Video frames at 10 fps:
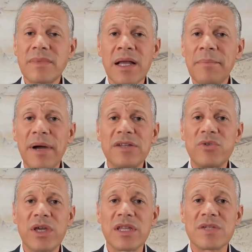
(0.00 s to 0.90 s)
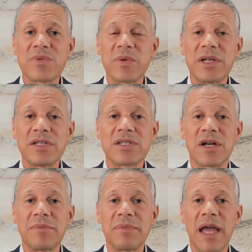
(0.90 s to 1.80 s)
And by doing this, we will in
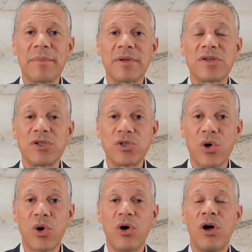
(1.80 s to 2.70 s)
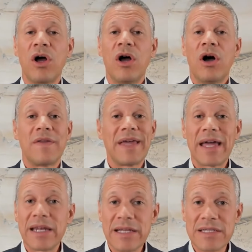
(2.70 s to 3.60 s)
turn be able to draw on the
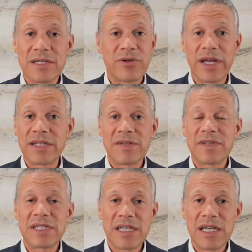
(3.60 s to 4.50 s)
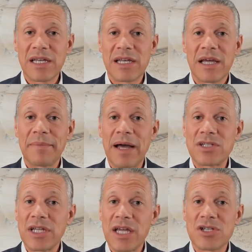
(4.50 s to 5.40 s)
endless creativity and
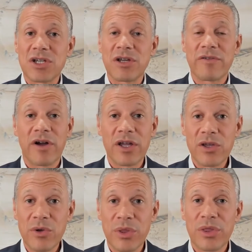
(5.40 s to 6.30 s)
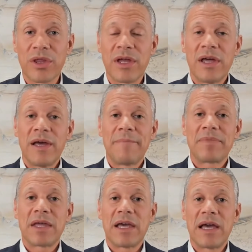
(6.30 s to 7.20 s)
imagination of our youth,
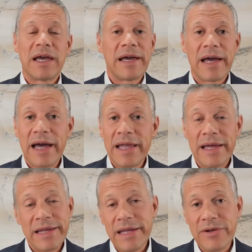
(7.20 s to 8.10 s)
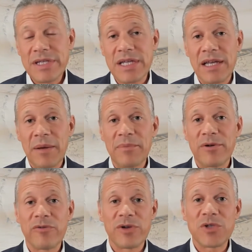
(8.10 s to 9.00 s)
an increasing
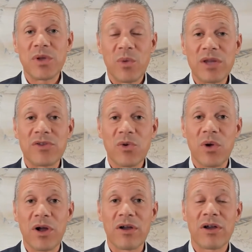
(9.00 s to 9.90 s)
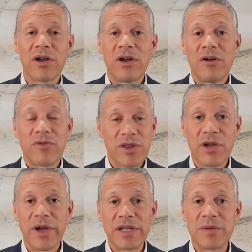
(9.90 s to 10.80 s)
number of which will want to work for the
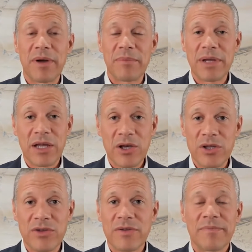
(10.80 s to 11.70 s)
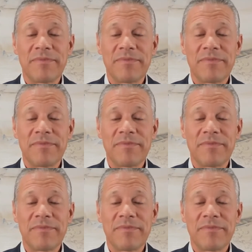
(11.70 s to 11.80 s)
greater public good.